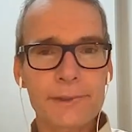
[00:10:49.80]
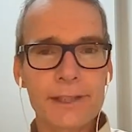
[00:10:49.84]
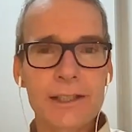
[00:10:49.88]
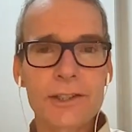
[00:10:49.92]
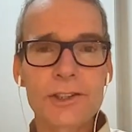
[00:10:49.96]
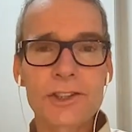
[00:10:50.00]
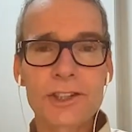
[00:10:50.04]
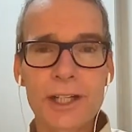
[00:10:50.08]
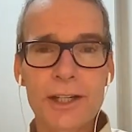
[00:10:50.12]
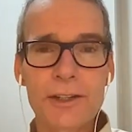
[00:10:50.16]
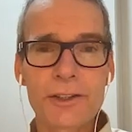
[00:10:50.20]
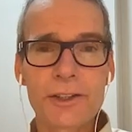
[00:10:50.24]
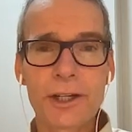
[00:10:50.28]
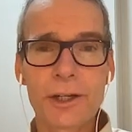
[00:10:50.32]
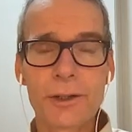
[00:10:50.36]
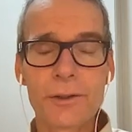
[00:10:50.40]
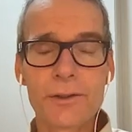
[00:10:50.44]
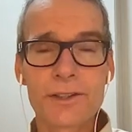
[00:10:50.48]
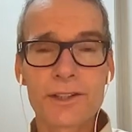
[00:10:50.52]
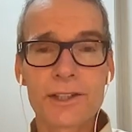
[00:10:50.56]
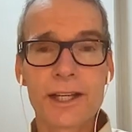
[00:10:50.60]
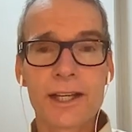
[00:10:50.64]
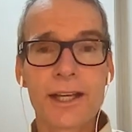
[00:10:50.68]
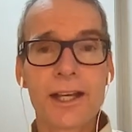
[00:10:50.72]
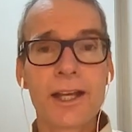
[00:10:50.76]
shared
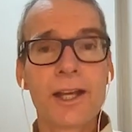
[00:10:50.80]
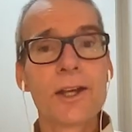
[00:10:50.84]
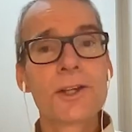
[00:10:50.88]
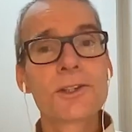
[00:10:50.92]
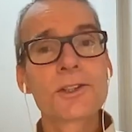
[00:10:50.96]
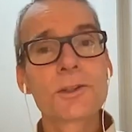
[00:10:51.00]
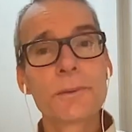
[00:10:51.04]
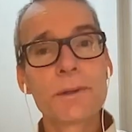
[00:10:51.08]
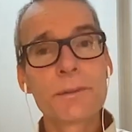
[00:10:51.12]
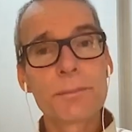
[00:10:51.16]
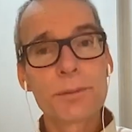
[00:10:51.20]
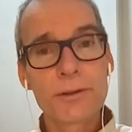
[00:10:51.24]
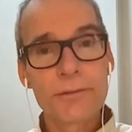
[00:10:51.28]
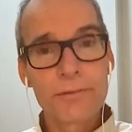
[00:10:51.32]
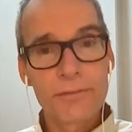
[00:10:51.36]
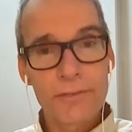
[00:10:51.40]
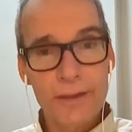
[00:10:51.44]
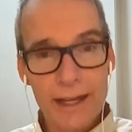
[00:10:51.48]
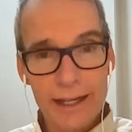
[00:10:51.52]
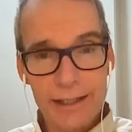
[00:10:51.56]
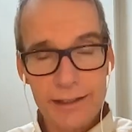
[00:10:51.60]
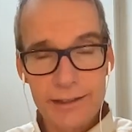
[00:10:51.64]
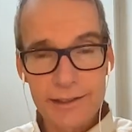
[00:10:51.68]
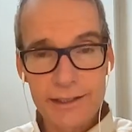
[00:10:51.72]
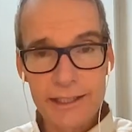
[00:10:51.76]
notes. So we
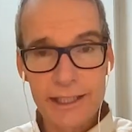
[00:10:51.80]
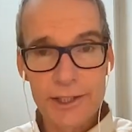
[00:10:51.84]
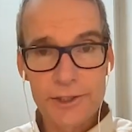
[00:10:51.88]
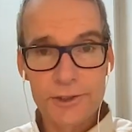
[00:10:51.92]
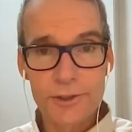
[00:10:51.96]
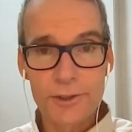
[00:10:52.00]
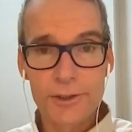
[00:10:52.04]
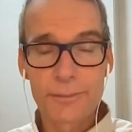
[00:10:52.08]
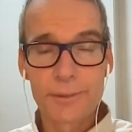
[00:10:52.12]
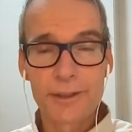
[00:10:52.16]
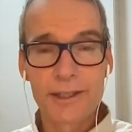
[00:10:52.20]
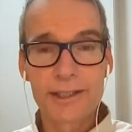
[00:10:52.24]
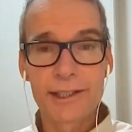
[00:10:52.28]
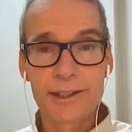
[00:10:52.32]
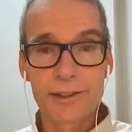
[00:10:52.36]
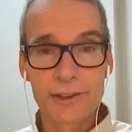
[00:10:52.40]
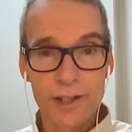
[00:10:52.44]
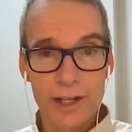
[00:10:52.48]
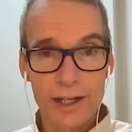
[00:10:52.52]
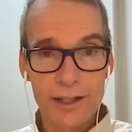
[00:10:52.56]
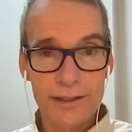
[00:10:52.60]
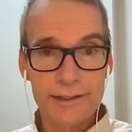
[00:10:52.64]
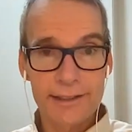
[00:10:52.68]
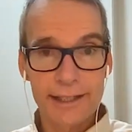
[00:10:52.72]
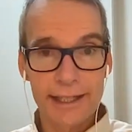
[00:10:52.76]
provide the teacher the ability to
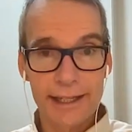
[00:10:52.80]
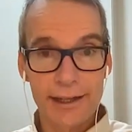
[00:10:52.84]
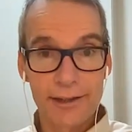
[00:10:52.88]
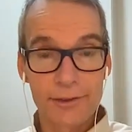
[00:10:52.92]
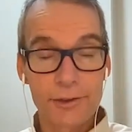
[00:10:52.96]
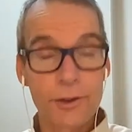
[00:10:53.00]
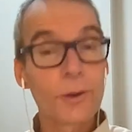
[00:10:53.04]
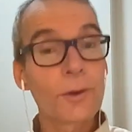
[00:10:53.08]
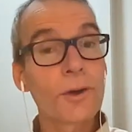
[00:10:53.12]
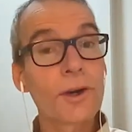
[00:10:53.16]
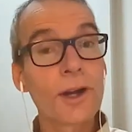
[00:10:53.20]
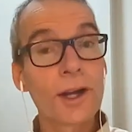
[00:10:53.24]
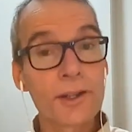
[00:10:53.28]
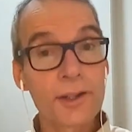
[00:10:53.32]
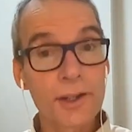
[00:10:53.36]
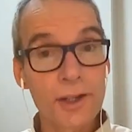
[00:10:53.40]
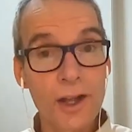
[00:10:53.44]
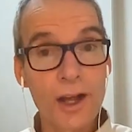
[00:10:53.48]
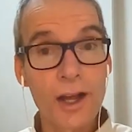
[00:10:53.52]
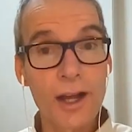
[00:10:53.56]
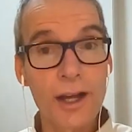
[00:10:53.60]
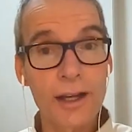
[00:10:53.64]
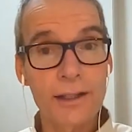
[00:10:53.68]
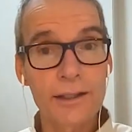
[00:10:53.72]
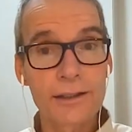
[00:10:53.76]
lock down or
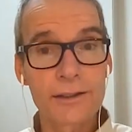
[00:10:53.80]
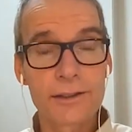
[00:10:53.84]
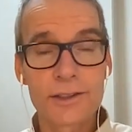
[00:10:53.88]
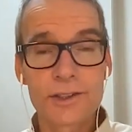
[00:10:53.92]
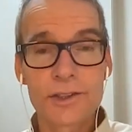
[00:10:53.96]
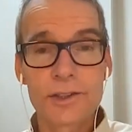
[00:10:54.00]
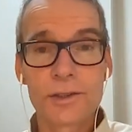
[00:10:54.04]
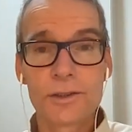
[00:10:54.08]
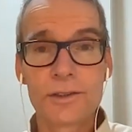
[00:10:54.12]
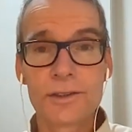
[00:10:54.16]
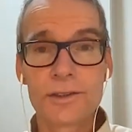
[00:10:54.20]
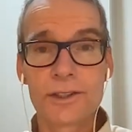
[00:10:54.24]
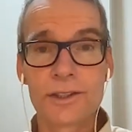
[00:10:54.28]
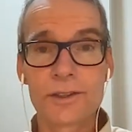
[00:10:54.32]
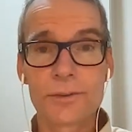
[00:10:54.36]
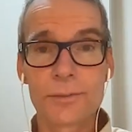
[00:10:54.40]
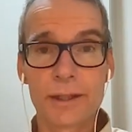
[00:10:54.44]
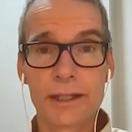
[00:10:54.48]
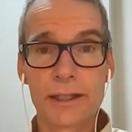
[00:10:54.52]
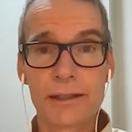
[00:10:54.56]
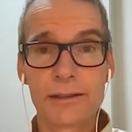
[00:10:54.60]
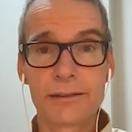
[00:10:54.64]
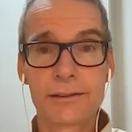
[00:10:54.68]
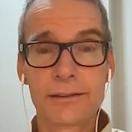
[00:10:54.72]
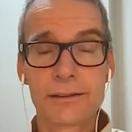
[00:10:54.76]
unlock the students as
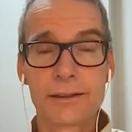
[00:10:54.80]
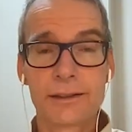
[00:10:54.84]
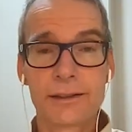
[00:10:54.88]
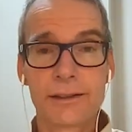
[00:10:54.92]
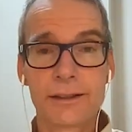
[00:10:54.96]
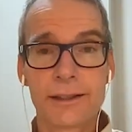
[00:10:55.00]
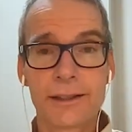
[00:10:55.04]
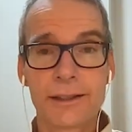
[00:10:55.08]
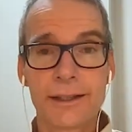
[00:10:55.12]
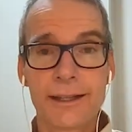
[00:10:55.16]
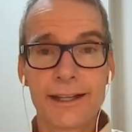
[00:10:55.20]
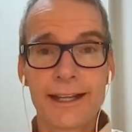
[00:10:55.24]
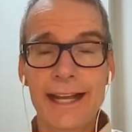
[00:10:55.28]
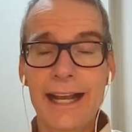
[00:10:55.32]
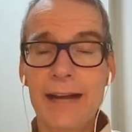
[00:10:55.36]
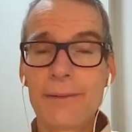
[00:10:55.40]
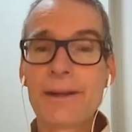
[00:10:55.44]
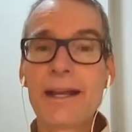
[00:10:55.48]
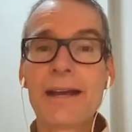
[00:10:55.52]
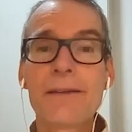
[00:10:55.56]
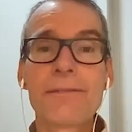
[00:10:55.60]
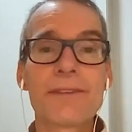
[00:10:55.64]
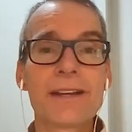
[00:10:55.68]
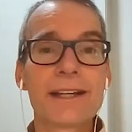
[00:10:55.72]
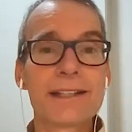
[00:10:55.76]
well. And we
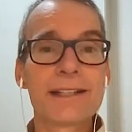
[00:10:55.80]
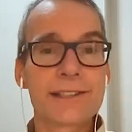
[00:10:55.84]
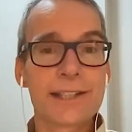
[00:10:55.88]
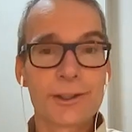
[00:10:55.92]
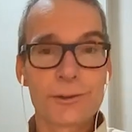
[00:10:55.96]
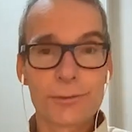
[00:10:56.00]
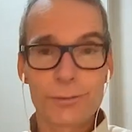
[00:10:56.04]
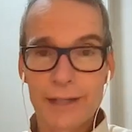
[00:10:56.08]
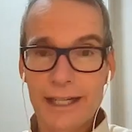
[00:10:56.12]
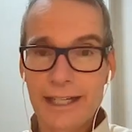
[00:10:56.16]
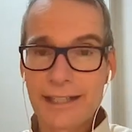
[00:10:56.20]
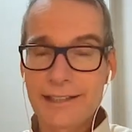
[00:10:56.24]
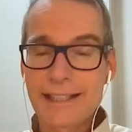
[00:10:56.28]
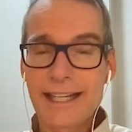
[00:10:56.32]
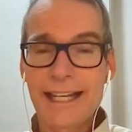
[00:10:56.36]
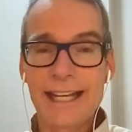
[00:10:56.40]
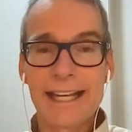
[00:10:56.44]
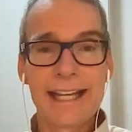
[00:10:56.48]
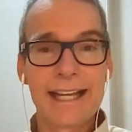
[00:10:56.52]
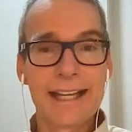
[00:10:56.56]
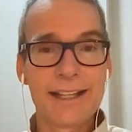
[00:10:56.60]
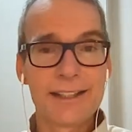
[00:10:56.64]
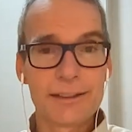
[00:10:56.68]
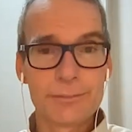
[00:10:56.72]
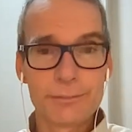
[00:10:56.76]
have things like raise
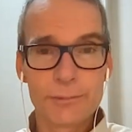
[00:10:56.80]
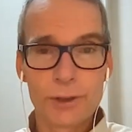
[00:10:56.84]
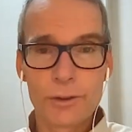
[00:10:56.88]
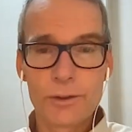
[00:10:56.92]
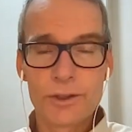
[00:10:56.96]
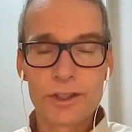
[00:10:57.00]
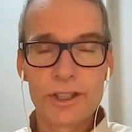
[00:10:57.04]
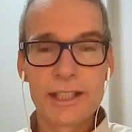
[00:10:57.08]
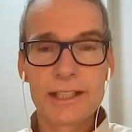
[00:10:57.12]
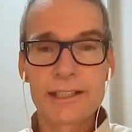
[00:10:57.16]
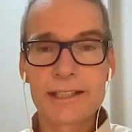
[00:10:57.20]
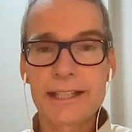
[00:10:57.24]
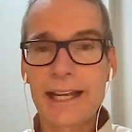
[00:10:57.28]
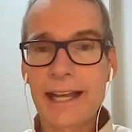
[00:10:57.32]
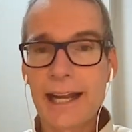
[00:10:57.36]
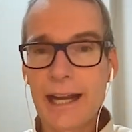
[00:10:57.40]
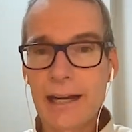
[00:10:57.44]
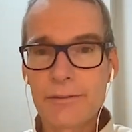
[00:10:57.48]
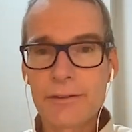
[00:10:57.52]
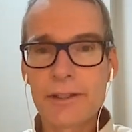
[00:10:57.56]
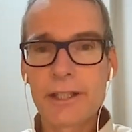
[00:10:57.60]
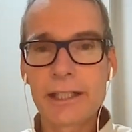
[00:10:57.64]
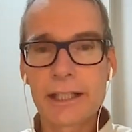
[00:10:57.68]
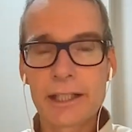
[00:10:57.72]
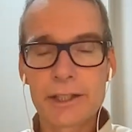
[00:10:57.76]
hand, emojis,
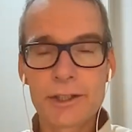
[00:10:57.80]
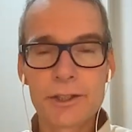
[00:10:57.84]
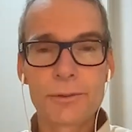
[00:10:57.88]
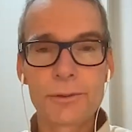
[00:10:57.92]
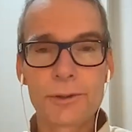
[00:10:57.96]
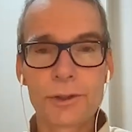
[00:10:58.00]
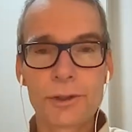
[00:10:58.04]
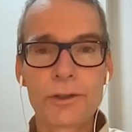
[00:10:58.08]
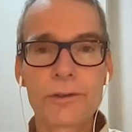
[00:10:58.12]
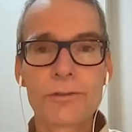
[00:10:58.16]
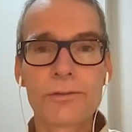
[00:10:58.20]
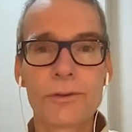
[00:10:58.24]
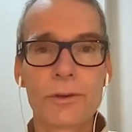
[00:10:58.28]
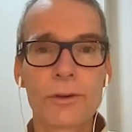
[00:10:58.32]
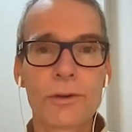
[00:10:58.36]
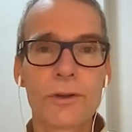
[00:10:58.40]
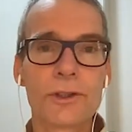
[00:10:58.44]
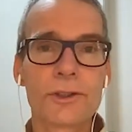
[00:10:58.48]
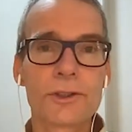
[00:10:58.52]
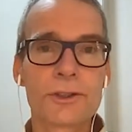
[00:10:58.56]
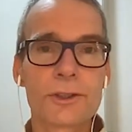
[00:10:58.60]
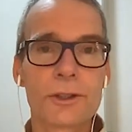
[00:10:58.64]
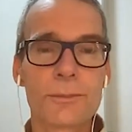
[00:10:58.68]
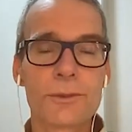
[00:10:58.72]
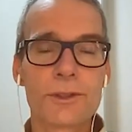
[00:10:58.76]
everything that you would look for in
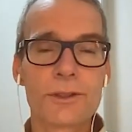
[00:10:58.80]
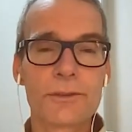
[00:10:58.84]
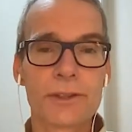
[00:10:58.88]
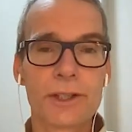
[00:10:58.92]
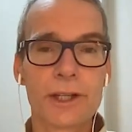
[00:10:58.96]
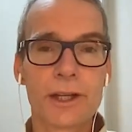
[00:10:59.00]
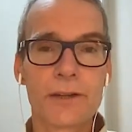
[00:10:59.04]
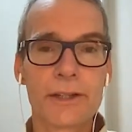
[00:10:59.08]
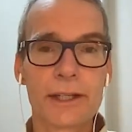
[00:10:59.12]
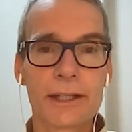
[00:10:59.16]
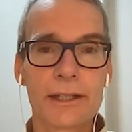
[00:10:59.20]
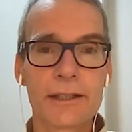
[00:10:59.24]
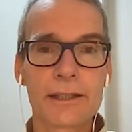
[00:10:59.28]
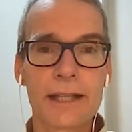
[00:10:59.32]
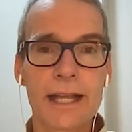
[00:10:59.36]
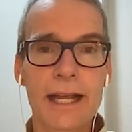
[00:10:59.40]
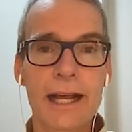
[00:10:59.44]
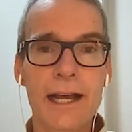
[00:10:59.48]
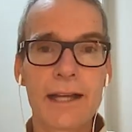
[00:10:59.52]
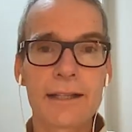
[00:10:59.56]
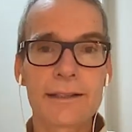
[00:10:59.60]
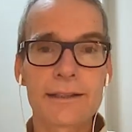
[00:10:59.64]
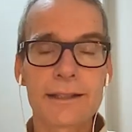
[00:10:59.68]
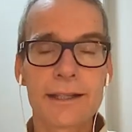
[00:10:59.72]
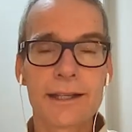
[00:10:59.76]
terms of an online
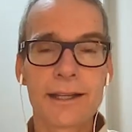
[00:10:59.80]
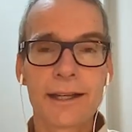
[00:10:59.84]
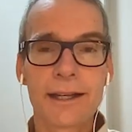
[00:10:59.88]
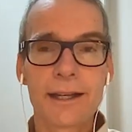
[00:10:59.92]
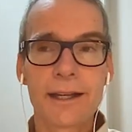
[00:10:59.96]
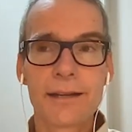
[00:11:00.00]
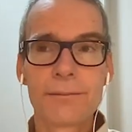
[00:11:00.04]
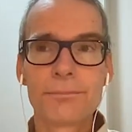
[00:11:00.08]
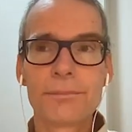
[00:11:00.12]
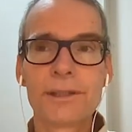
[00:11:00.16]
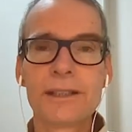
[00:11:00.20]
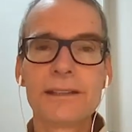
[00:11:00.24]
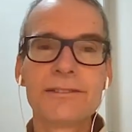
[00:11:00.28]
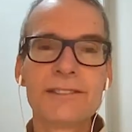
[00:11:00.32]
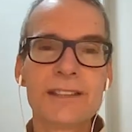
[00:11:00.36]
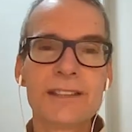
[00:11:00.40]
class, but